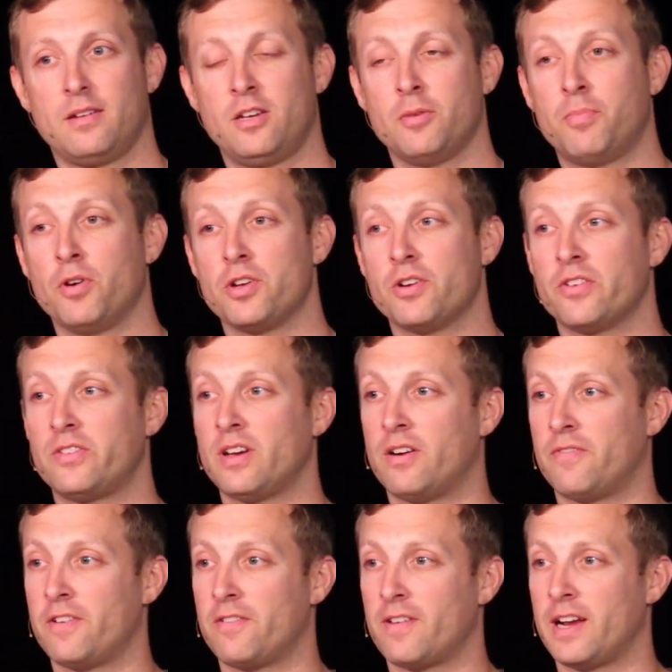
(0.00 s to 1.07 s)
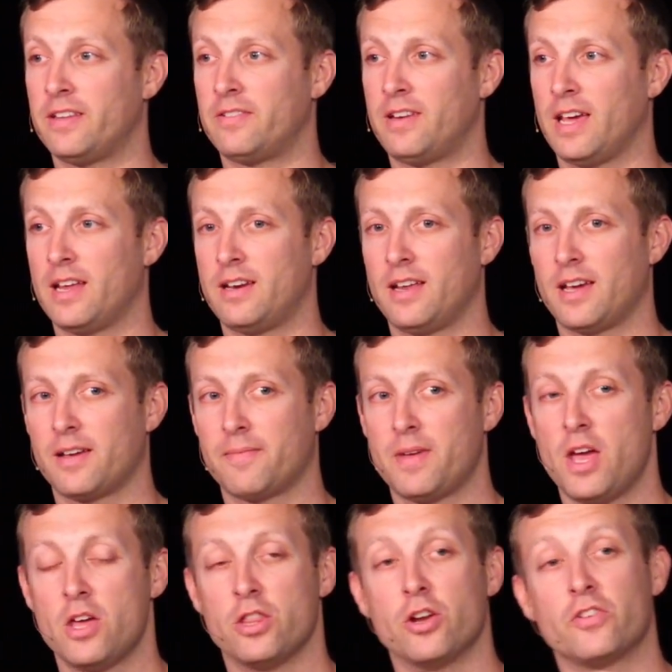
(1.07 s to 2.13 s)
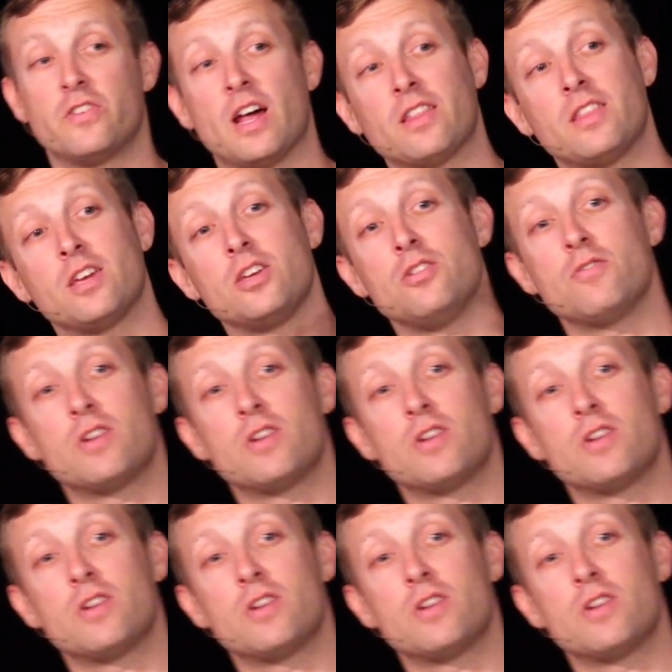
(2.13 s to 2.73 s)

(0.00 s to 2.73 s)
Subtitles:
to put yourself in right standing. There's nothing you